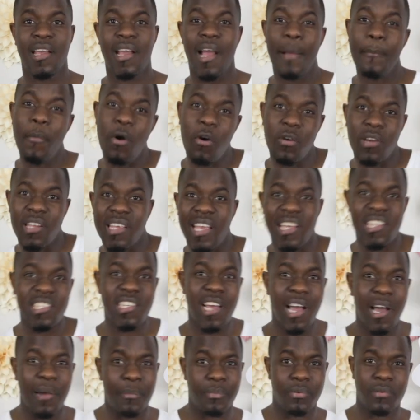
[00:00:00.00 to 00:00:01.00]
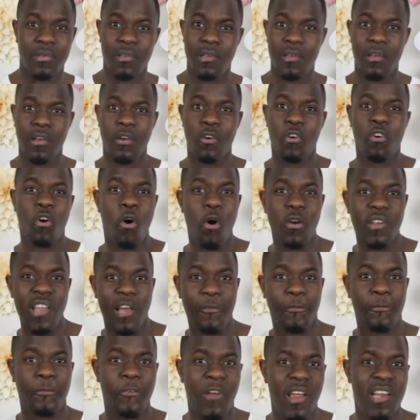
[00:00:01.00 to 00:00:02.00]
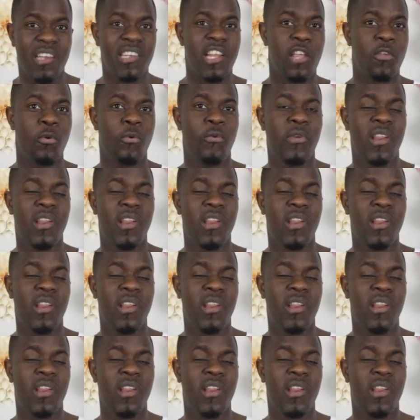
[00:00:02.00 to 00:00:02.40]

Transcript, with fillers: Come on, get up. Call that friend that you